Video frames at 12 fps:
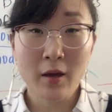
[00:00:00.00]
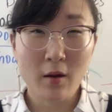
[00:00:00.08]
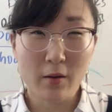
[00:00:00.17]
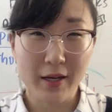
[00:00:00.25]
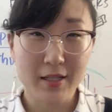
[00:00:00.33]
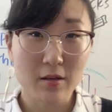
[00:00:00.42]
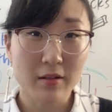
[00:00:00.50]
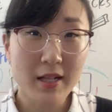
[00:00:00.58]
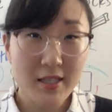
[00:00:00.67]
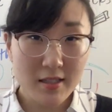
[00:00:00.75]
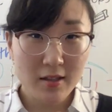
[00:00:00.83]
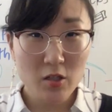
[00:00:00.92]
Okay, so
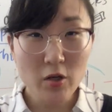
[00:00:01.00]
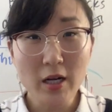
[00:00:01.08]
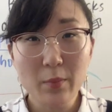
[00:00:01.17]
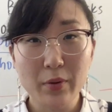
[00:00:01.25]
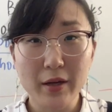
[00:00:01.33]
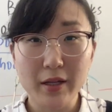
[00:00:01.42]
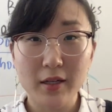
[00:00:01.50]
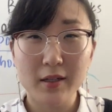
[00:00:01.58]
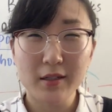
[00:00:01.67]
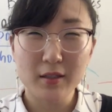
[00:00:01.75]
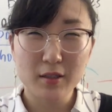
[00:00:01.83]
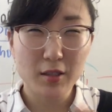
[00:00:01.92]
let's try to put
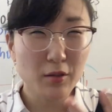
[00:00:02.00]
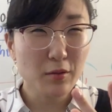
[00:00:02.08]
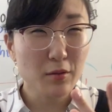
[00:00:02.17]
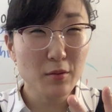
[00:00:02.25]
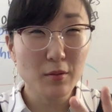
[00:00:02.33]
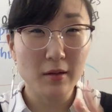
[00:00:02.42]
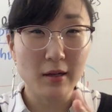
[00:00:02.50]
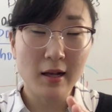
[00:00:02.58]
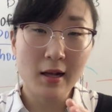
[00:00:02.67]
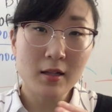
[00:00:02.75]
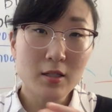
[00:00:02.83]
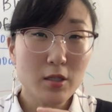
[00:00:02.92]
two
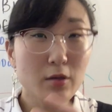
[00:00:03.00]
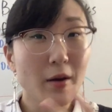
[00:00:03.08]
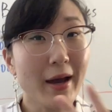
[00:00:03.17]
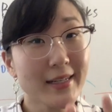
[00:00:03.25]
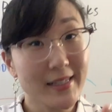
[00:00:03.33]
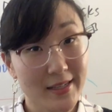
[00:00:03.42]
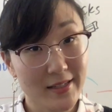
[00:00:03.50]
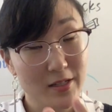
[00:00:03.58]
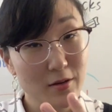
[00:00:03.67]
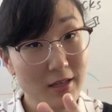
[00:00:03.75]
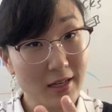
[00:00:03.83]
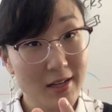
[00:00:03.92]

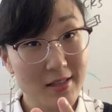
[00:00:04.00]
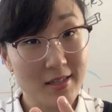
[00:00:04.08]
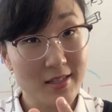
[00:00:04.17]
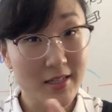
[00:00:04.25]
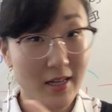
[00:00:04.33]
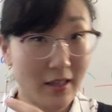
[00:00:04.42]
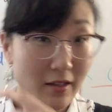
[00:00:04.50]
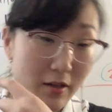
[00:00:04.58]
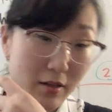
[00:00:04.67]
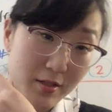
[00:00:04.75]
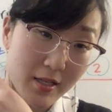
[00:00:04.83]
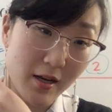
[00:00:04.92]
sentences together
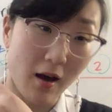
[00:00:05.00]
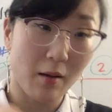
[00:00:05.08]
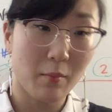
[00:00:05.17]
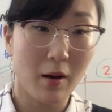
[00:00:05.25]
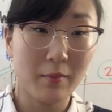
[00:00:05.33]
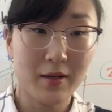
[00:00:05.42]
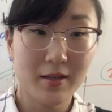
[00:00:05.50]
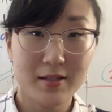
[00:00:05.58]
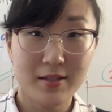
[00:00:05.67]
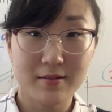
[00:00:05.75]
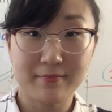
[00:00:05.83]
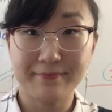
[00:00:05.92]
using hot mamas.